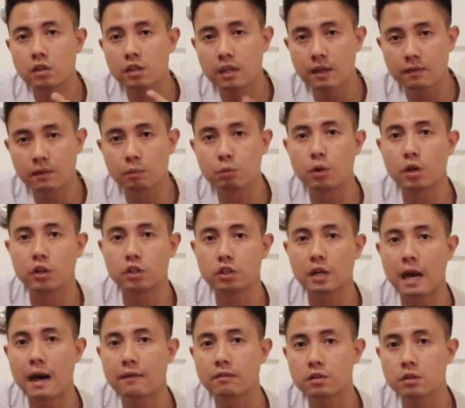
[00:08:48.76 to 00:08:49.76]
give the bridge,
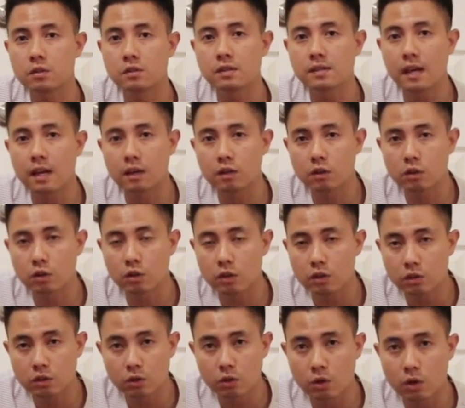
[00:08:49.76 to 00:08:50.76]
after you say
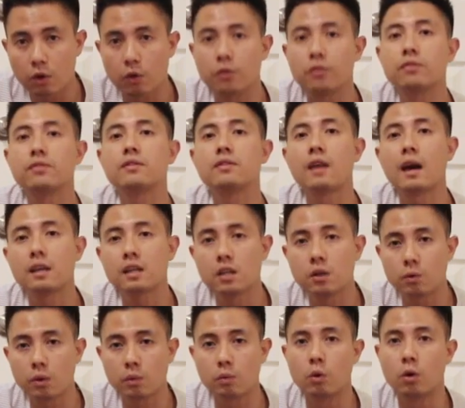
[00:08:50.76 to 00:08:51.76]
good girl, then
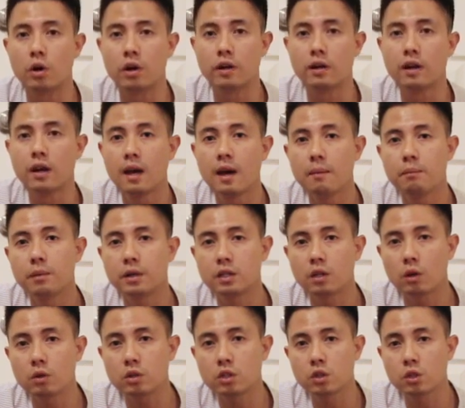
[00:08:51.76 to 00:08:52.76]
you reward. But
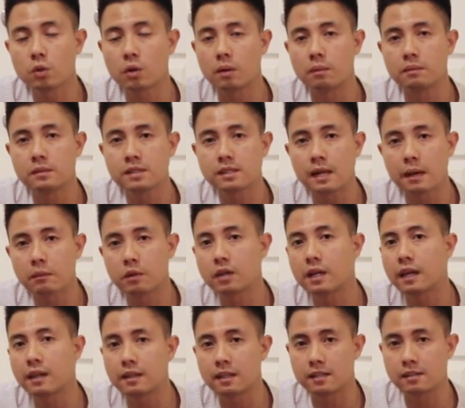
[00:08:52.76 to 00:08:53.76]
don't do them
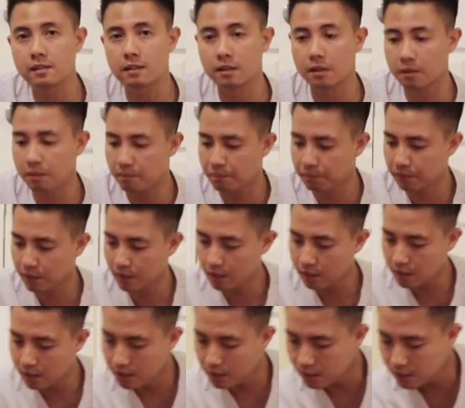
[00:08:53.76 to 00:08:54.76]
simultaneously.
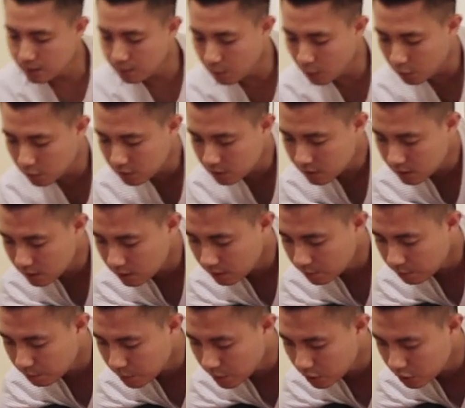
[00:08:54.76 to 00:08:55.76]
Smokes,
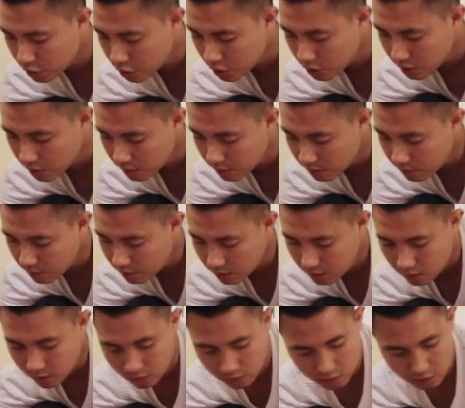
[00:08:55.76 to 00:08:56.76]
perch,
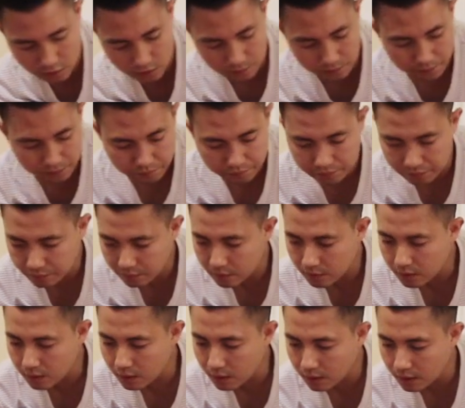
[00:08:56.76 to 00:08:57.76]
good.
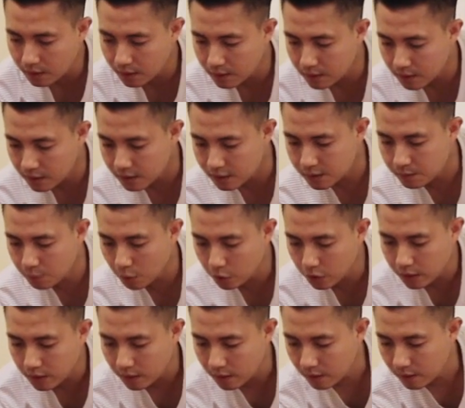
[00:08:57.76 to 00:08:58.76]

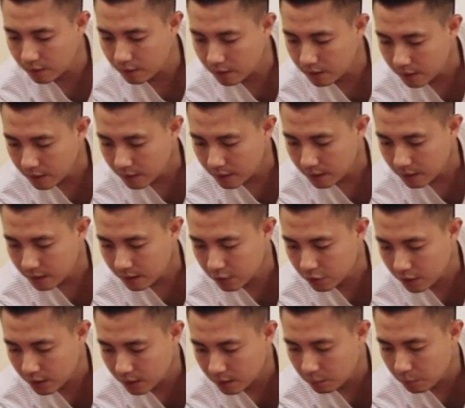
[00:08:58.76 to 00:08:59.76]
Smokey,
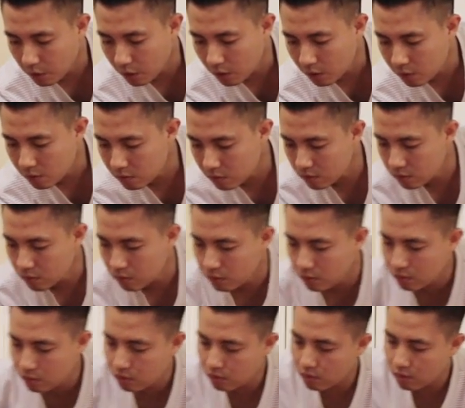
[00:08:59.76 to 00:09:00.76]
can you get the ball?
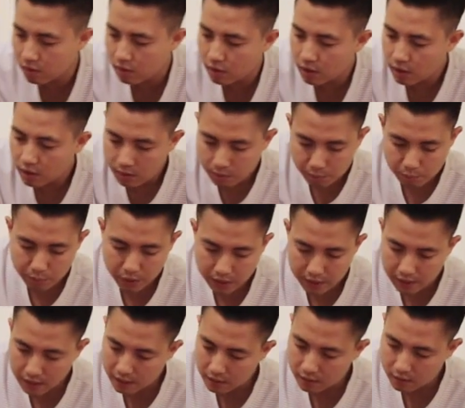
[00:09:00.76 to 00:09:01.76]

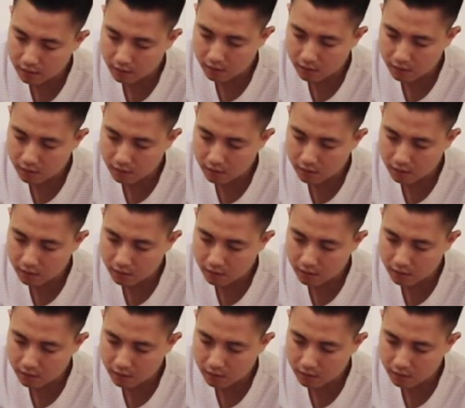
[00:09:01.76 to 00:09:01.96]
Put it in.